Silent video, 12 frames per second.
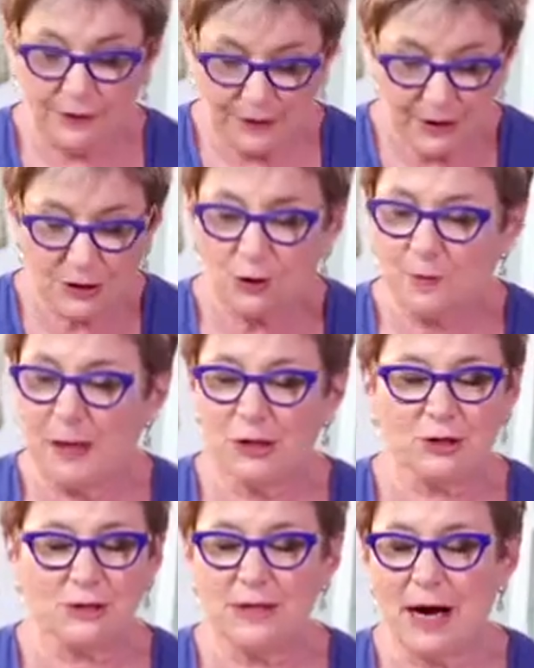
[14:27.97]
these two
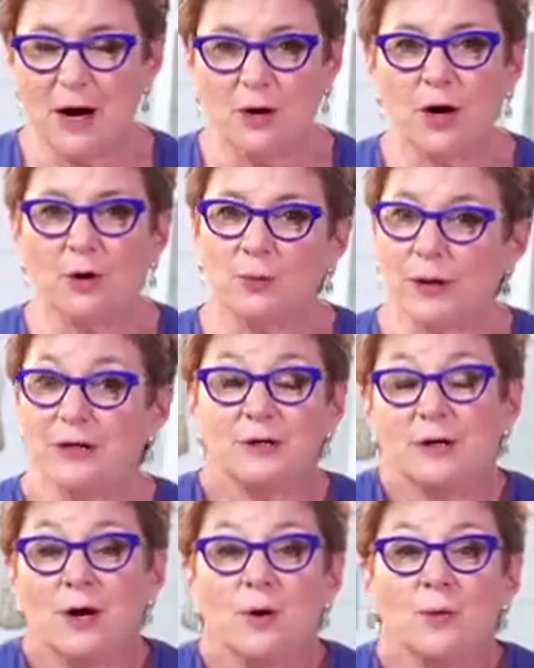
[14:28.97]
pages now are ready
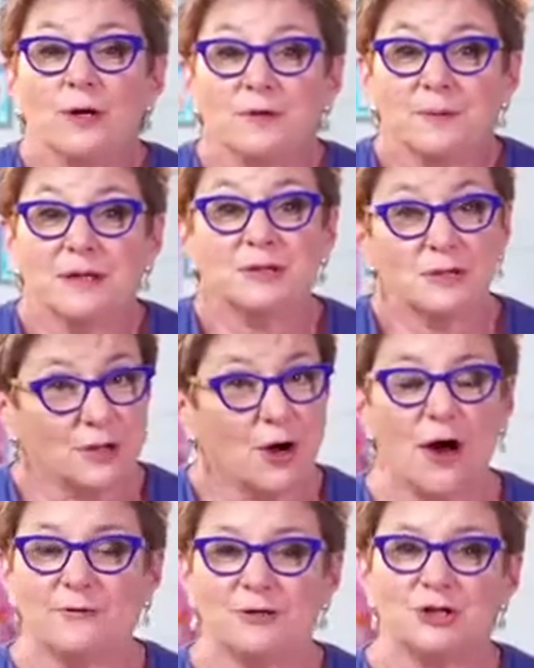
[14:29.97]
to go with me to the
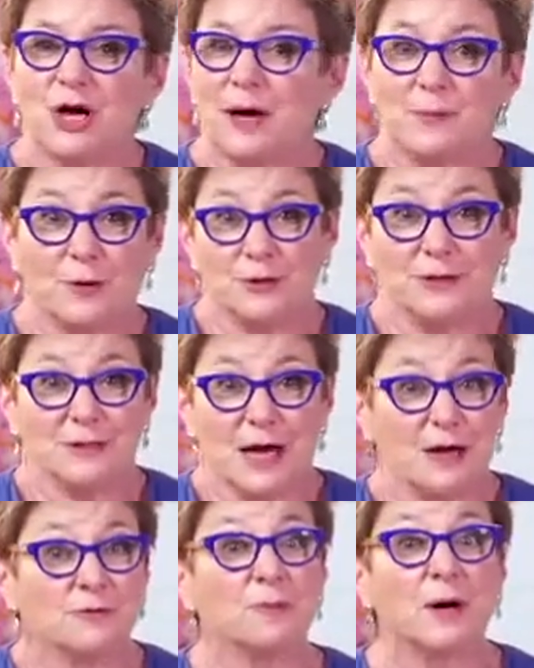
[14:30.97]
coffee shop or the
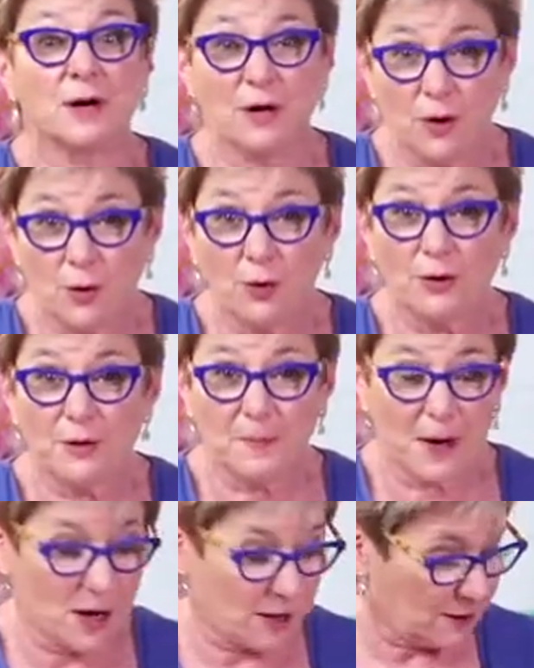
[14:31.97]
dive bar or the
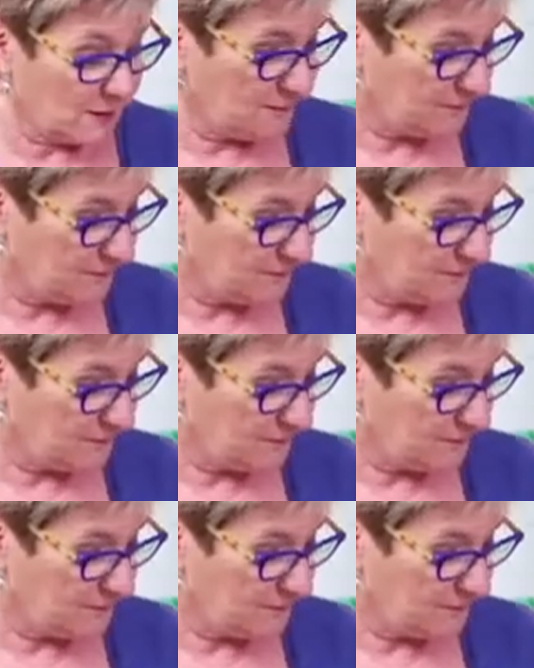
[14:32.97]
park.